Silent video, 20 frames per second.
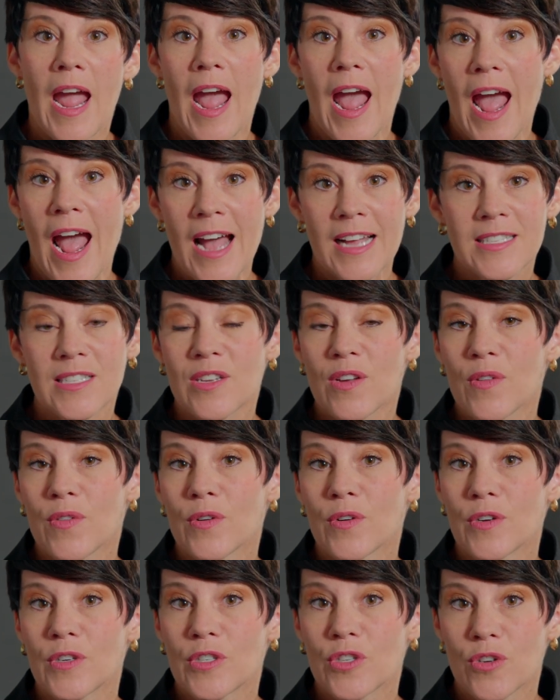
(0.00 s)
Ask
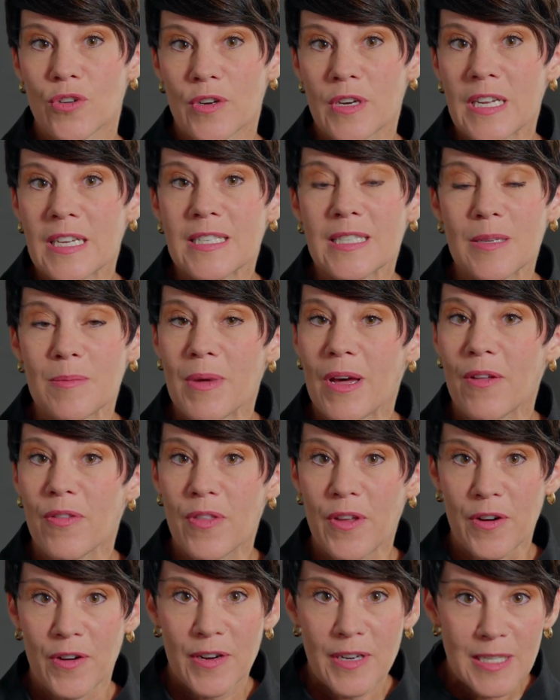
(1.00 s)
other attorneys about
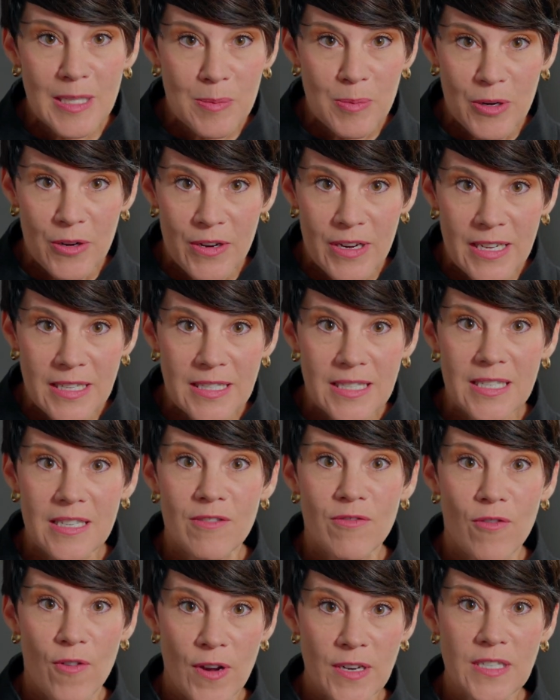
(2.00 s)
their experience
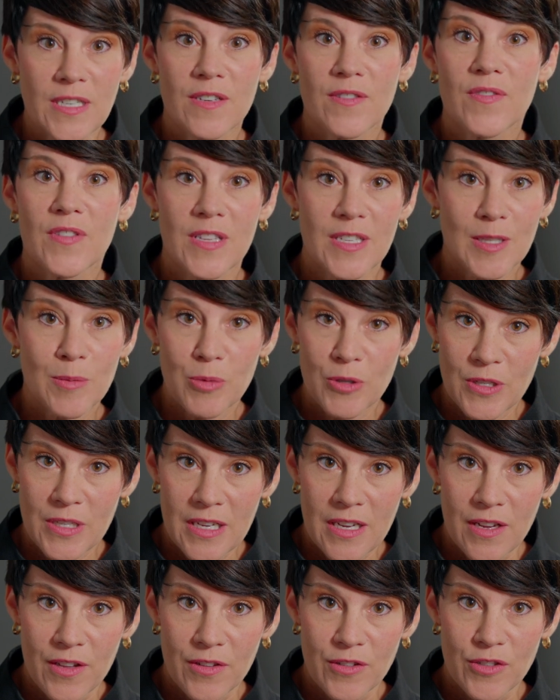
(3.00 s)
in front of this
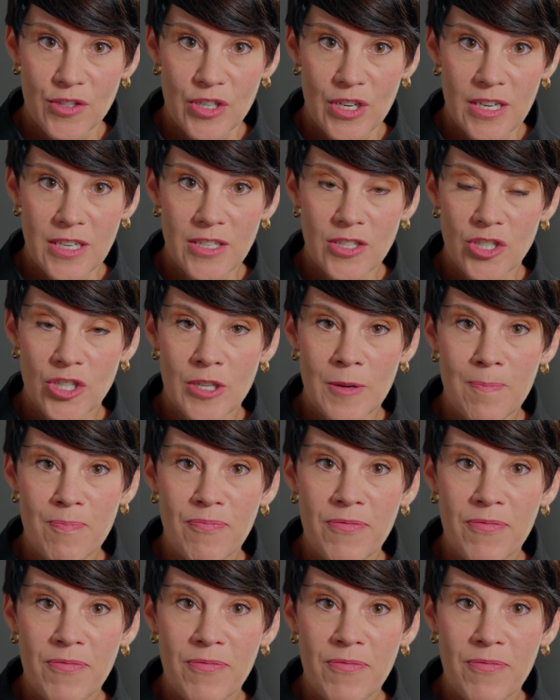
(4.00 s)
particular judge,